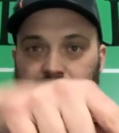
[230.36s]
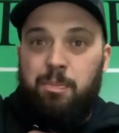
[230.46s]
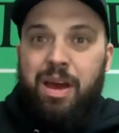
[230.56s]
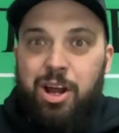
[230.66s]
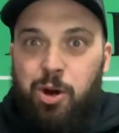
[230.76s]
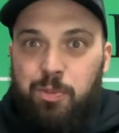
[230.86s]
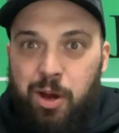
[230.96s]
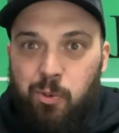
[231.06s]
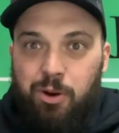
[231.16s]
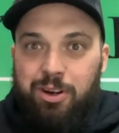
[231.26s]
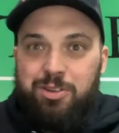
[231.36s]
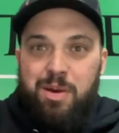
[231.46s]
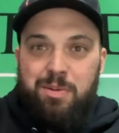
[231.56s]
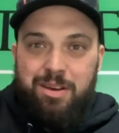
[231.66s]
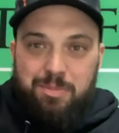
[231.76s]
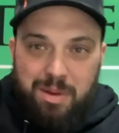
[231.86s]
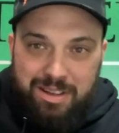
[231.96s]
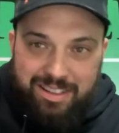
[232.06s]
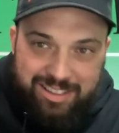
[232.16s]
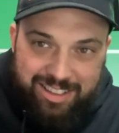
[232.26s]
Man, I hope that works.
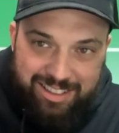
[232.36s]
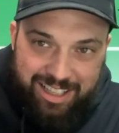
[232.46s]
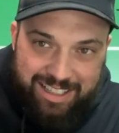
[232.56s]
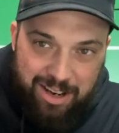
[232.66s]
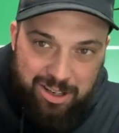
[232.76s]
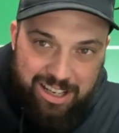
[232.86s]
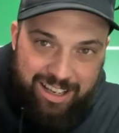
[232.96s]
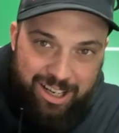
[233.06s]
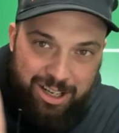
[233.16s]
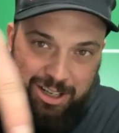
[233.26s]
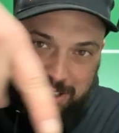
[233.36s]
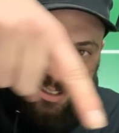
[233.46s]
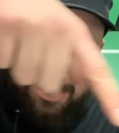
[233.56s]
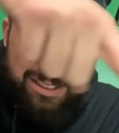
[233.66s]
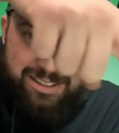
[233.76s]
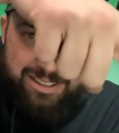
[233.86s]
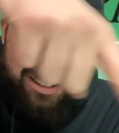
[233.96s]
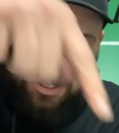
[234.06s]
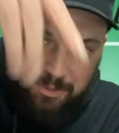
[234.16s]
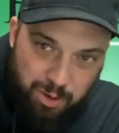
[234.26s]
Maybe see, like down here,
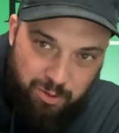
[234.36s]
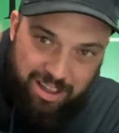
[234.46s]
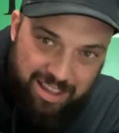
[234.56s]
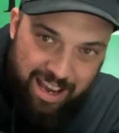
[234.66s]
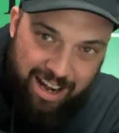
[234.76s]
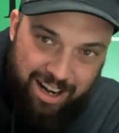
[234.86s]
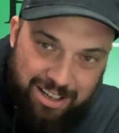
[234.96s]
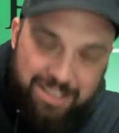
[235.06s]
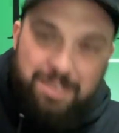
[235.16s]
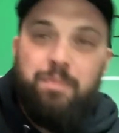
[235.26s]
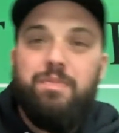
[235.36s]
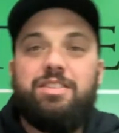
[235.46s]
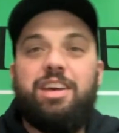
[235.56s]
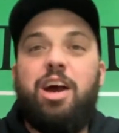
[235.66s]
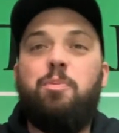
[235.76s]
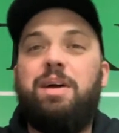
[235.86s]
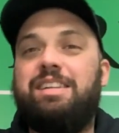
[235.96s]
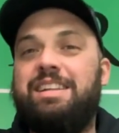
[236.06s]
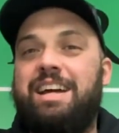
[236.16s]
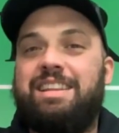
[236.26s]
right there. See, I hope I
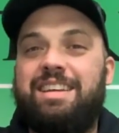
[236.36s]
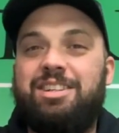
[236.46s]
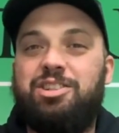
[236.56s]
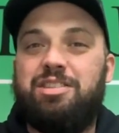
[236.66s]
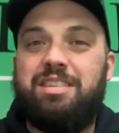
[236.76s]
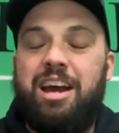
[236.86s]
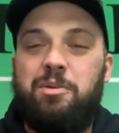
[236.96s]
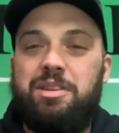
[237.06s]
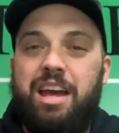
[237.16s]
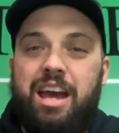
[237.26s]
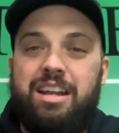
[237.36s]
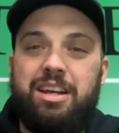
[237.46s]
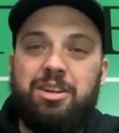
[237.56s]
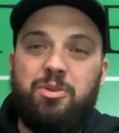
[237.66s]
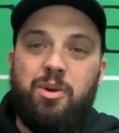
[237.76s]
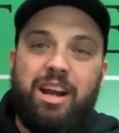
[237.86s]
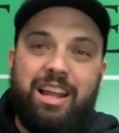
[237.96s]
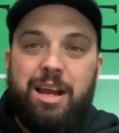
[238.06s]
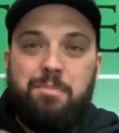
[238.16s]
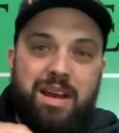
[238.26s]
did that thing just now in the editing where I
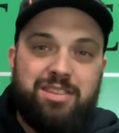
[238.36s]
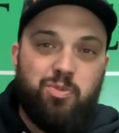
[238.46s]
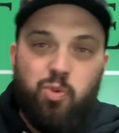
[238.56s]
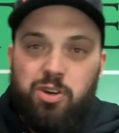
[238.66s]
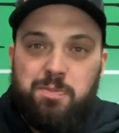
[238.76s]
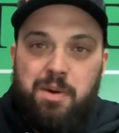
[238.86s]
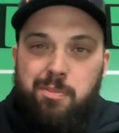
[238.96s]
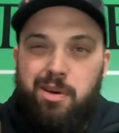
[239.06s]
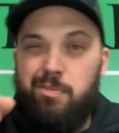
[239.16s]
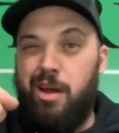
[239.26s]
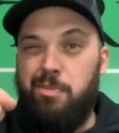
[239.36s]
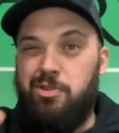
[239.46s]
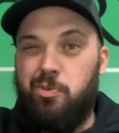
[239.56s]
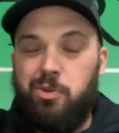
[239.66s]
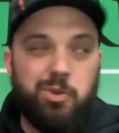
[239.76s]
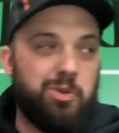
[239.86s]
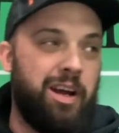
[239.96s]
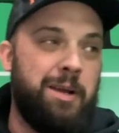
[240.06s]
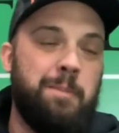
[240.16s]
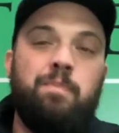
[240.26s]
like made some words pop up. That'd be super cool,
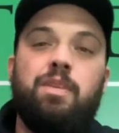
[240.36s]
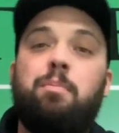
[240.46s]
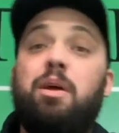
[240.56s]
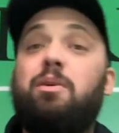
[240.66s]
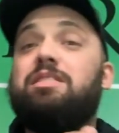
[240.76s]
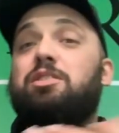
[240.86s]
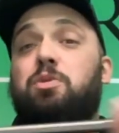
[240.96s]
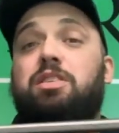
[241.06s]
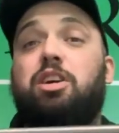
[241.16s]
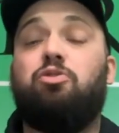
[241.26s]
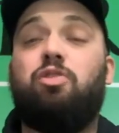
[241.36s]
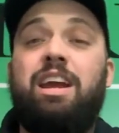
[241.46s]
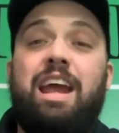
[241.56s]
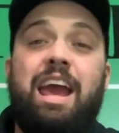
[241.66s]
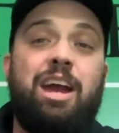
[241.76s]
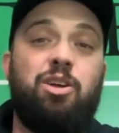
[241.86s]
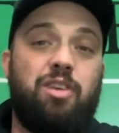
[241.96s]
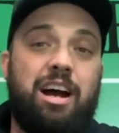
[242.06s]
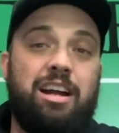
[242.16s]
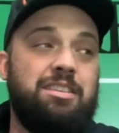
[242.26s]
right? Anyways, this one's a great hail
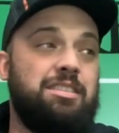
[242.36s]
rod.